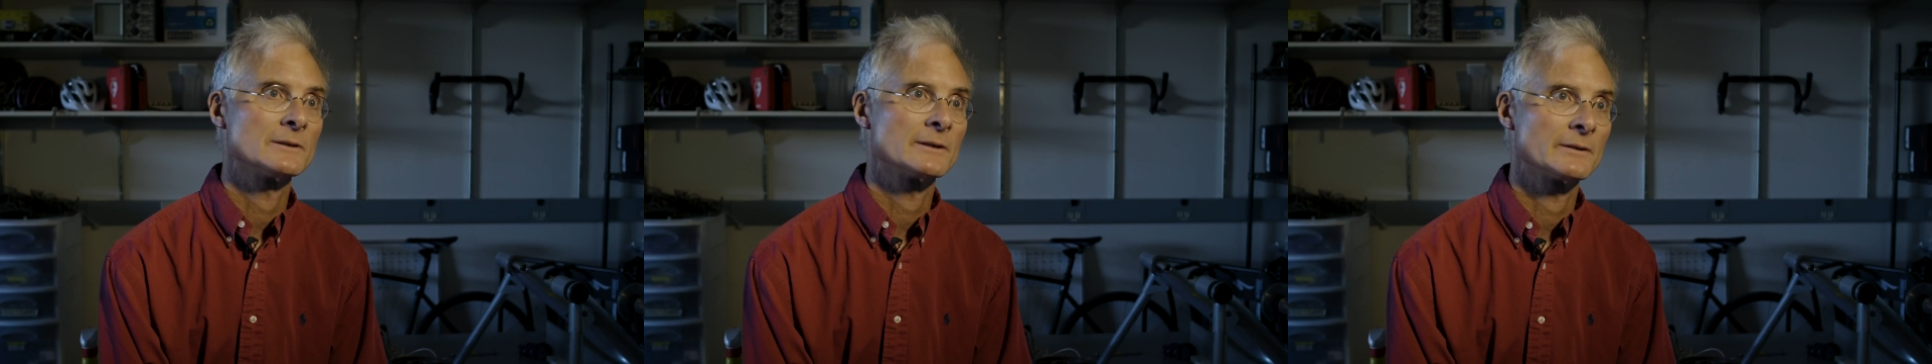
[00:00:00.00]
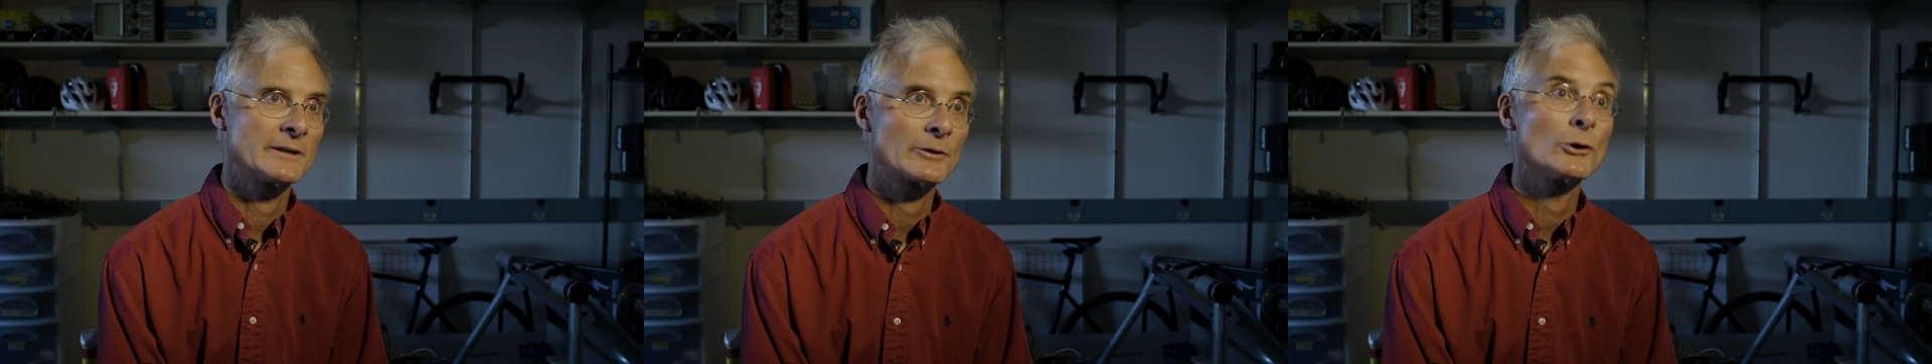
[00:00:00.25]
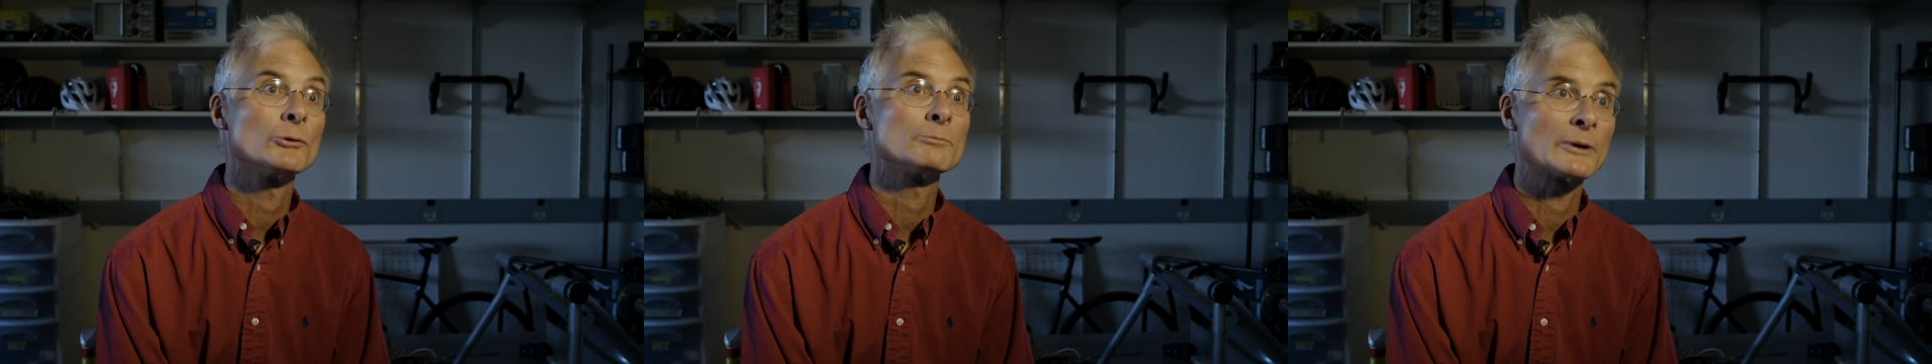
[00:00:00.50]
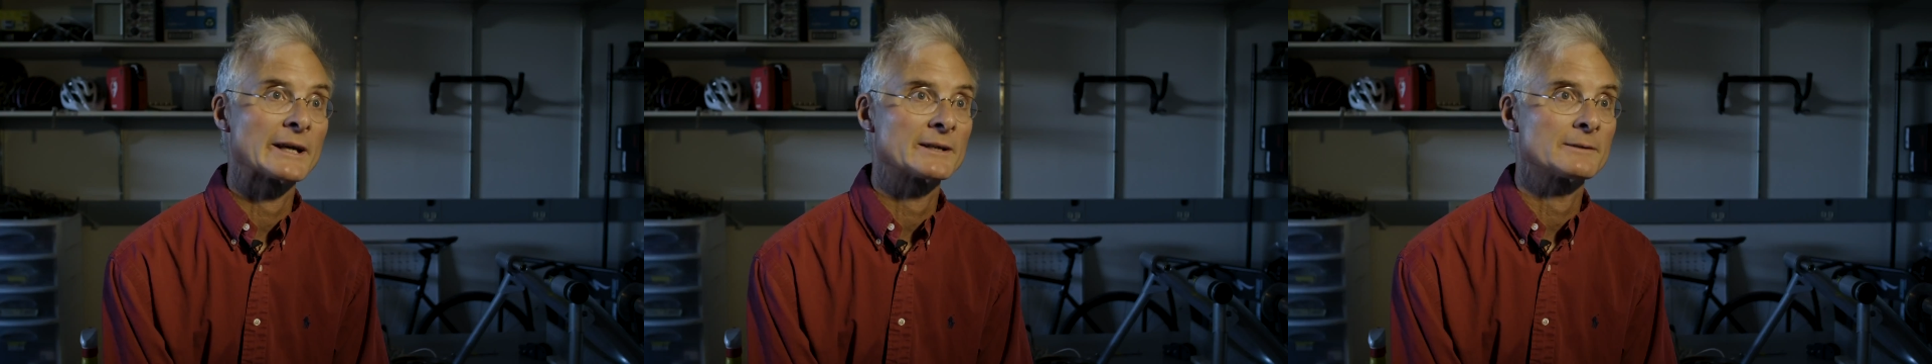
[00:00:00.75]
their own
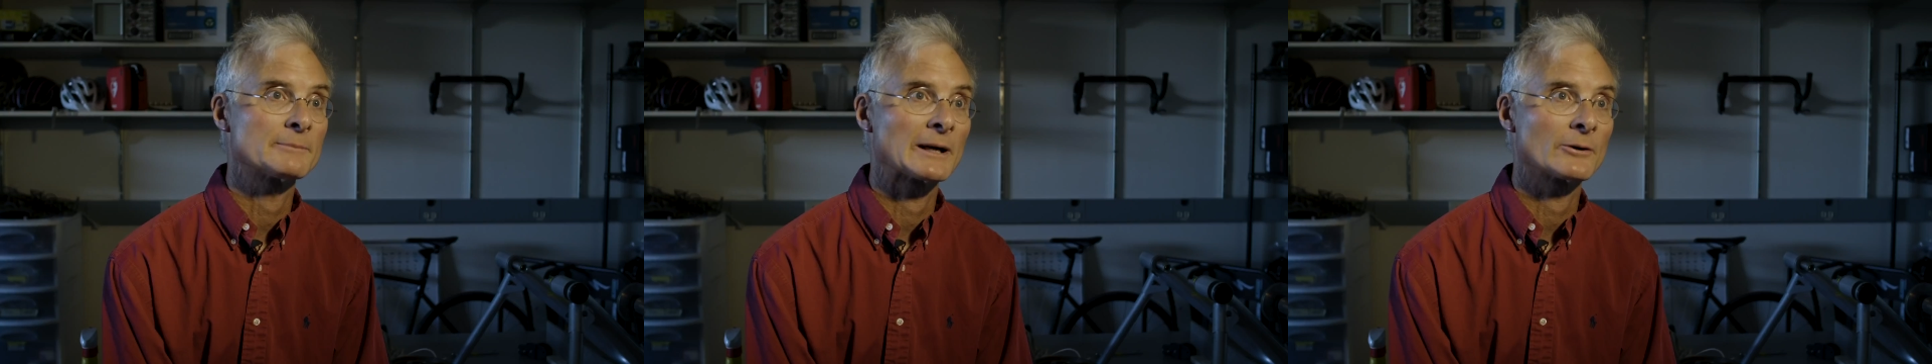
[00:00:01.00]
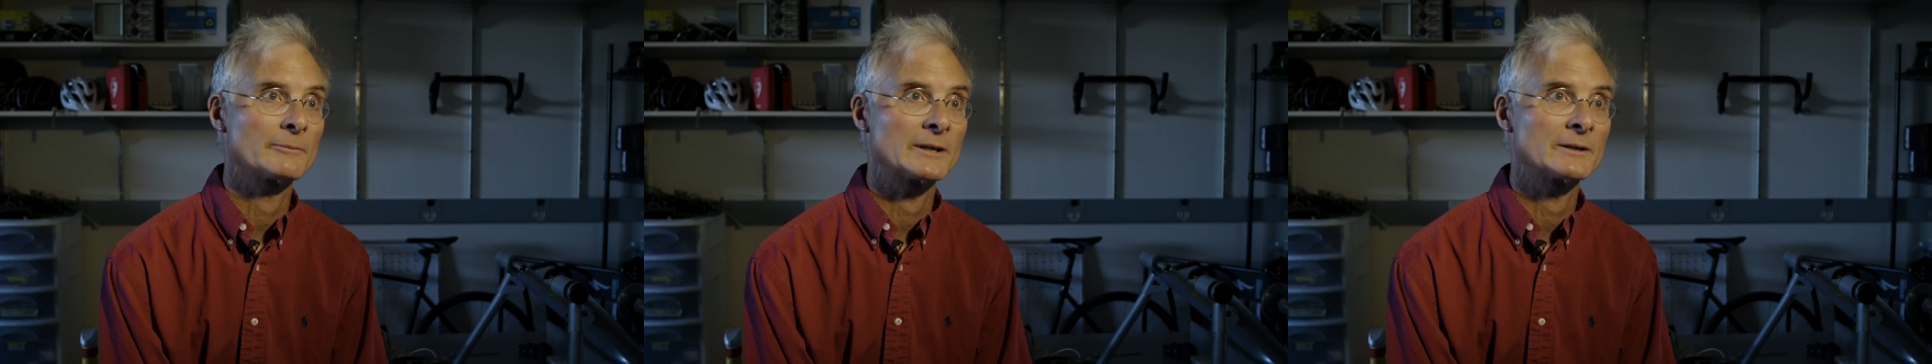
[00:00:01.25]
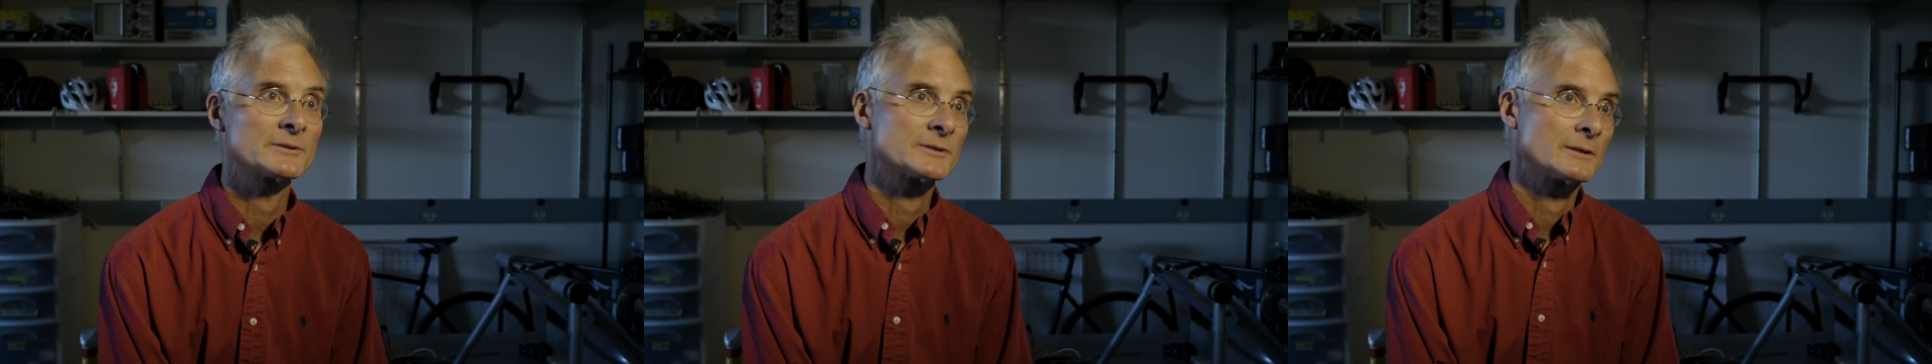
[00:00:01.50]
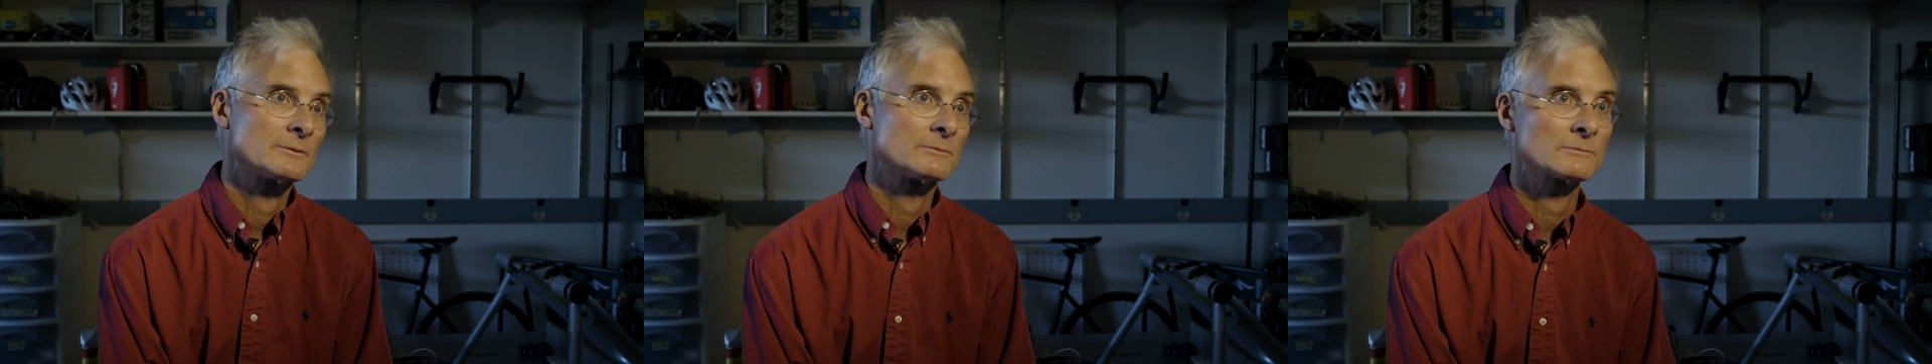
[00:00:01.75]
branded power meters,
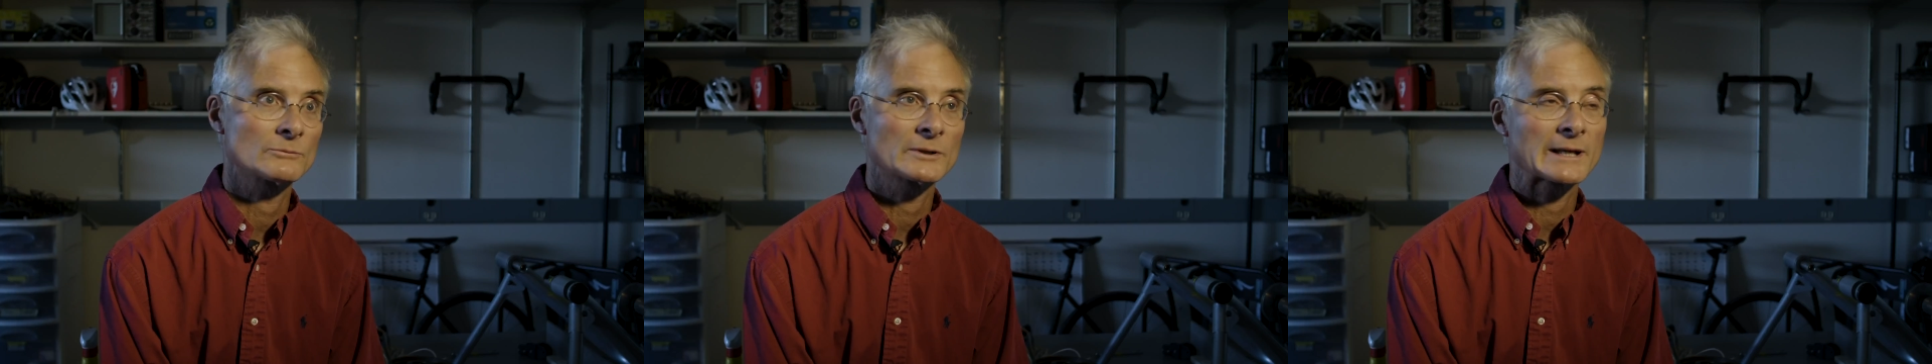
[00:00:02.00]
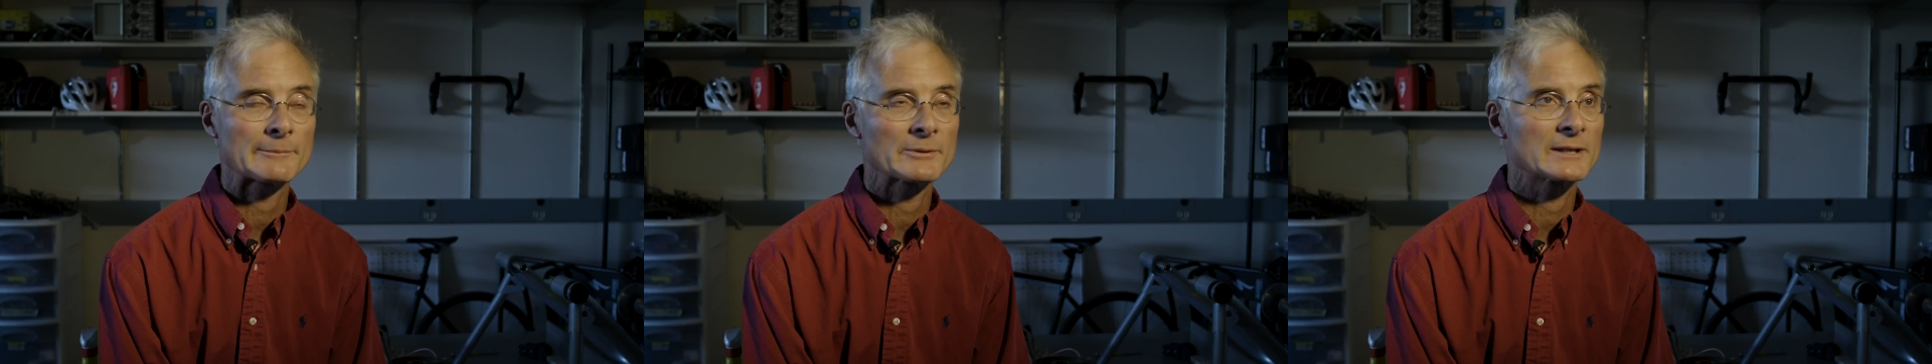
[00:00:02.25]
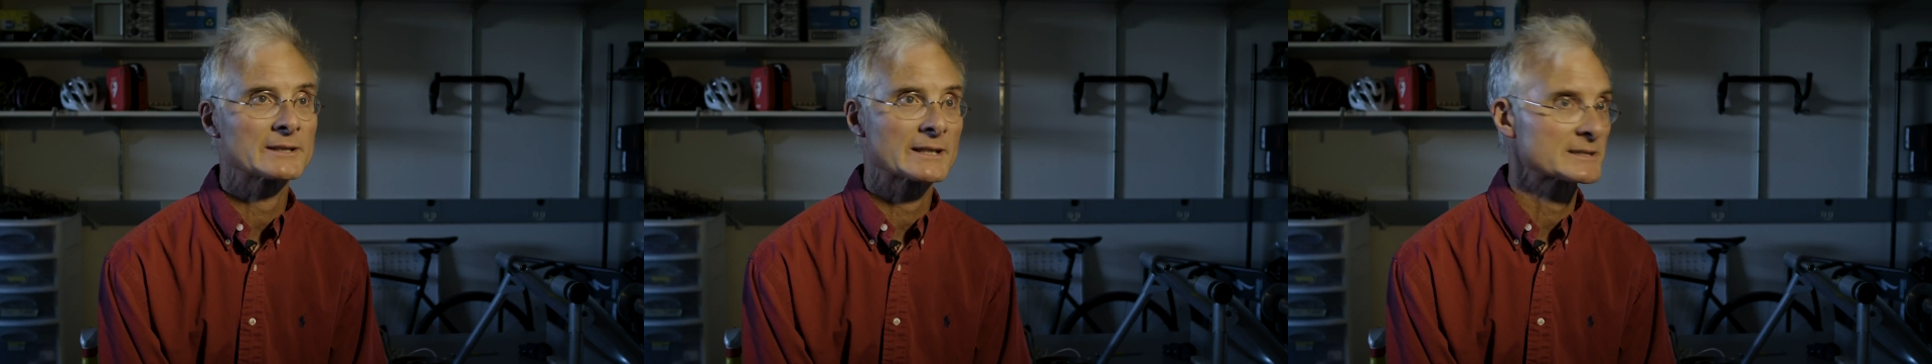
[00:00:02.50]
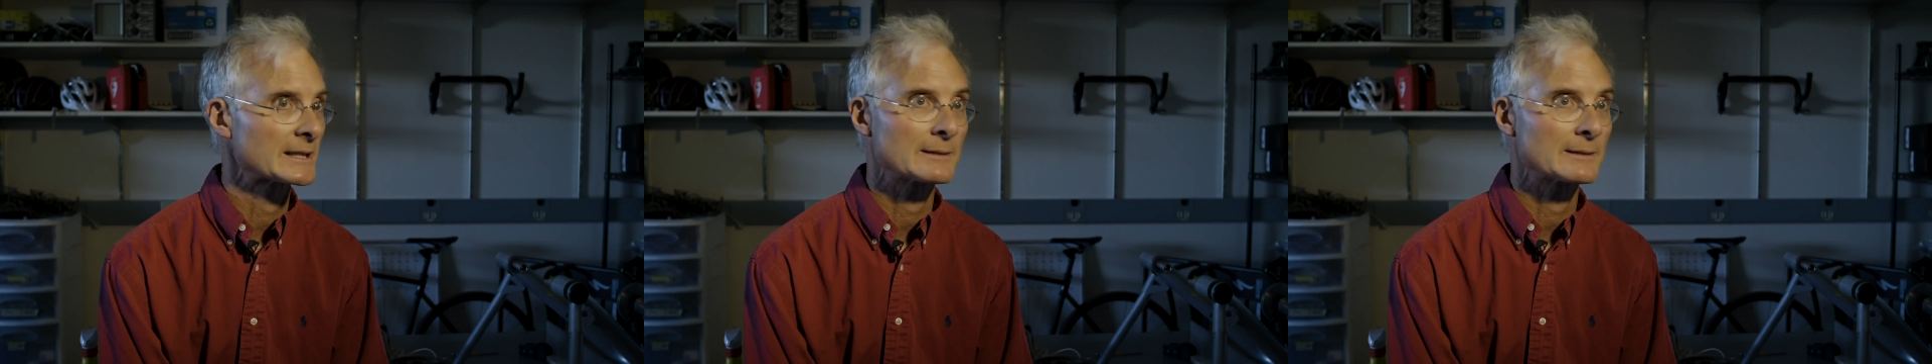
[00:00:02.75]
and we're happy to test